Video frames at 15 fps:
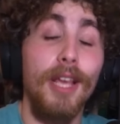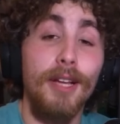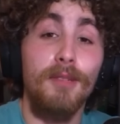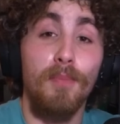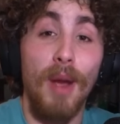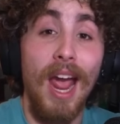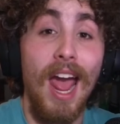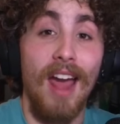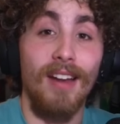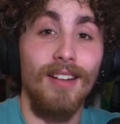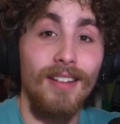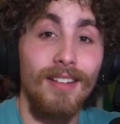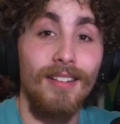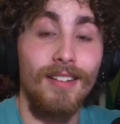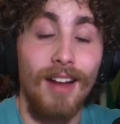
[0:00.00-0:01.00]
It's bad.
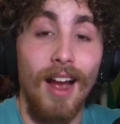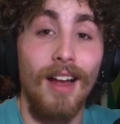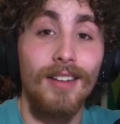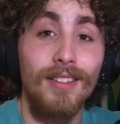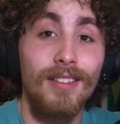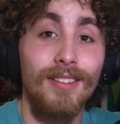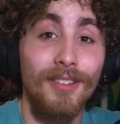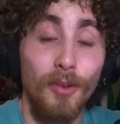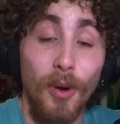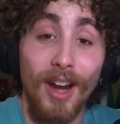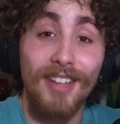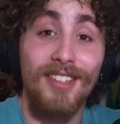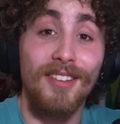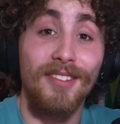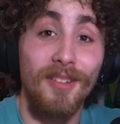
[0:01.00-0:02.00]
Guys,
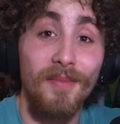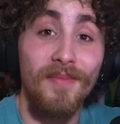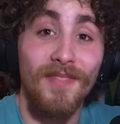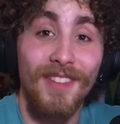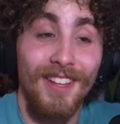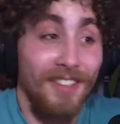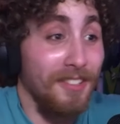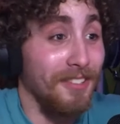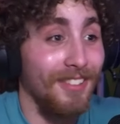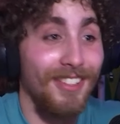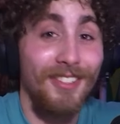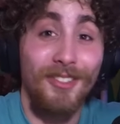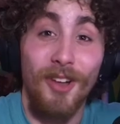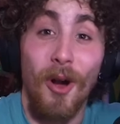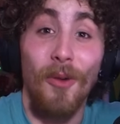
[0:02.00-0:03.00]
racism?
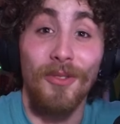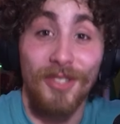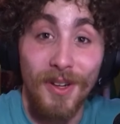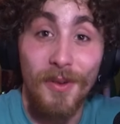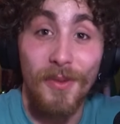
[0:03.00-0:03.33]
Don't do